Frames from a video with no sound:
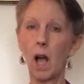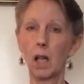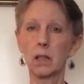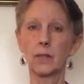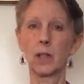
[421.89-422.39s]

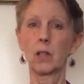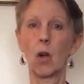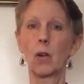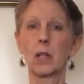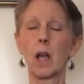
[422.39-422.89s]
olive and
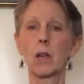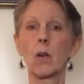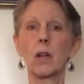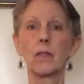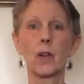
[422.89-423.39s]
coconut
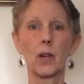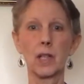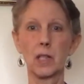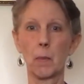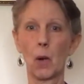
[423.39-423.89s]
oil very
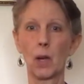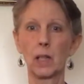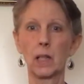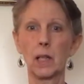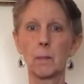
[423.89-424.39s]

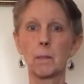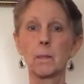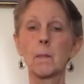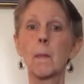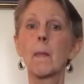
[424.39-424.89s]
sparingly,
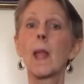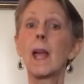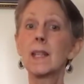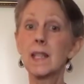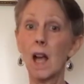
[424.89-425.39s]

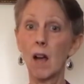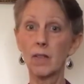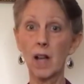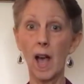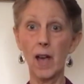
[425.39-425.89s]
and eat
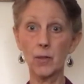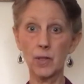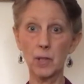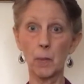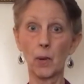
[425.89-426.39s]
avocado
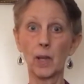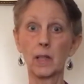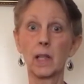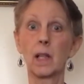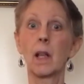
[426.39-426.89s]

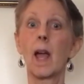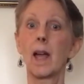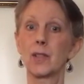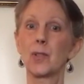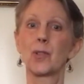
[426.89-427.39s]
sparingly
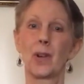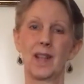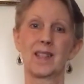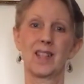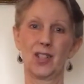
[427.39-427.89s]
as you
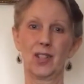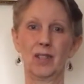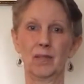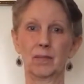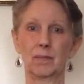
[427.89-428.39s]
transition.